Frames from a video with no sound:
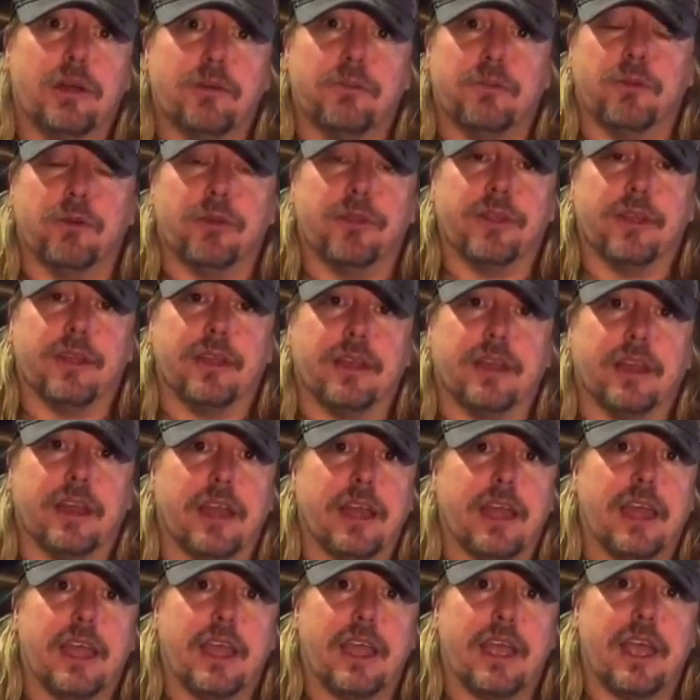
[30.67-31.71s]
more than
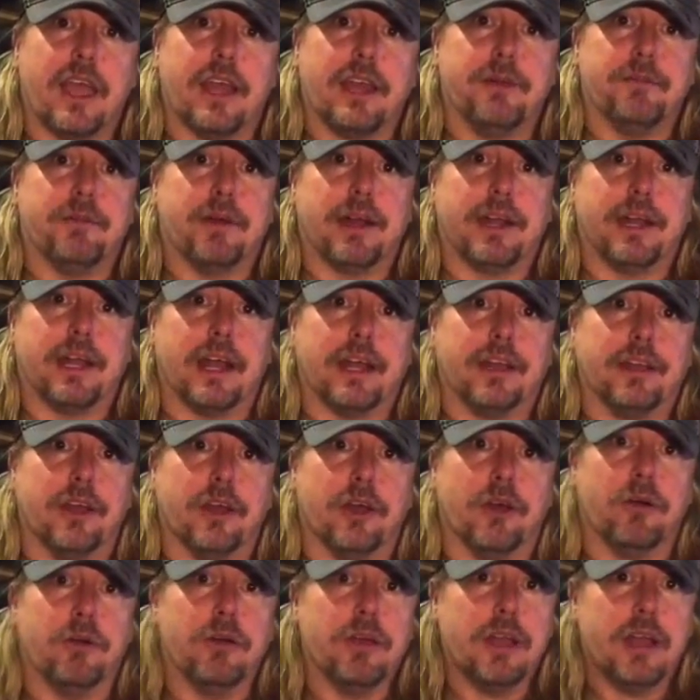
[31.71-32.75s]
anybody I
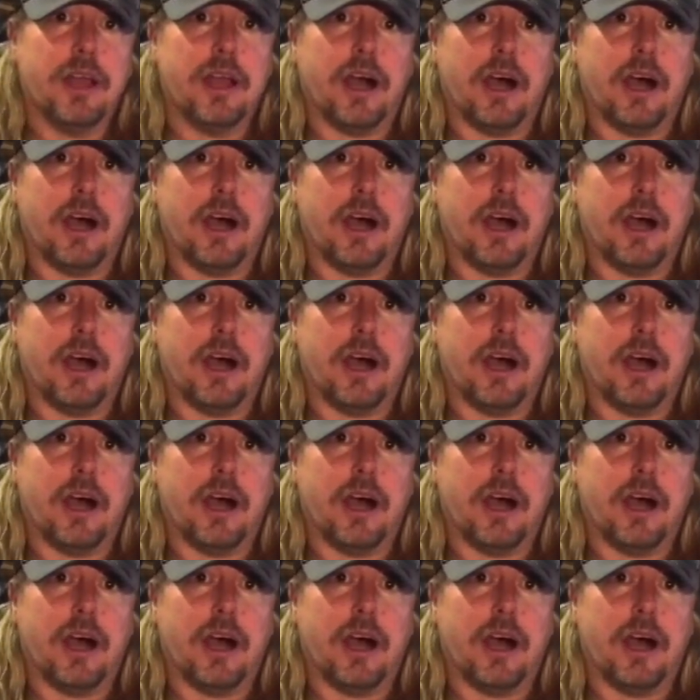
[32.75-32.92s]
know.